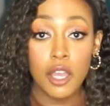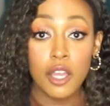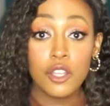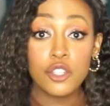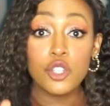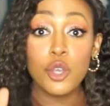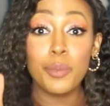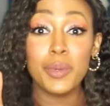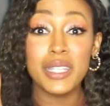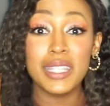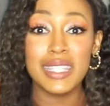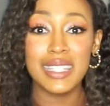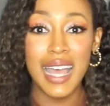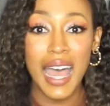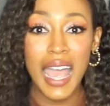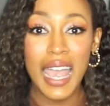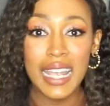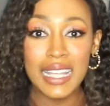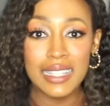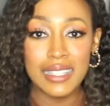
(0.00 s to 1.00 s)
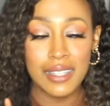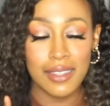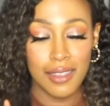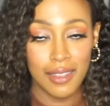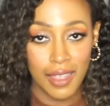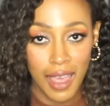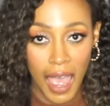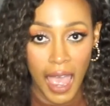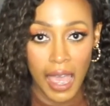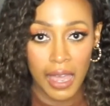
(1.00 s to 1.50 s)
So besides
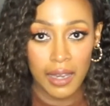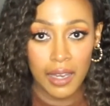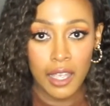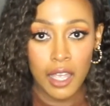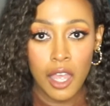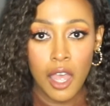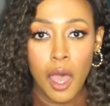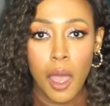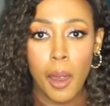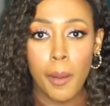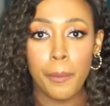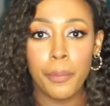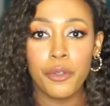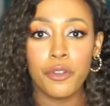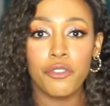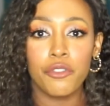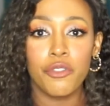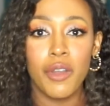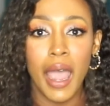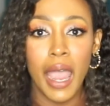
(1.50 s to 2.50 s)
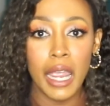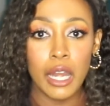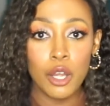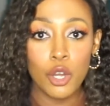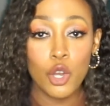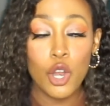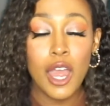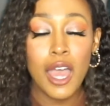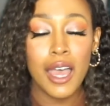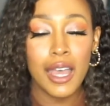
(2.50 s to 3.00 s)
that, a
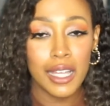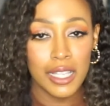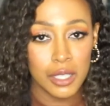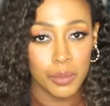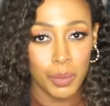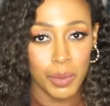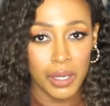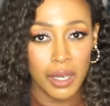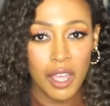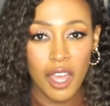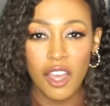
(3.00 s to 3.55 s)
provider husband,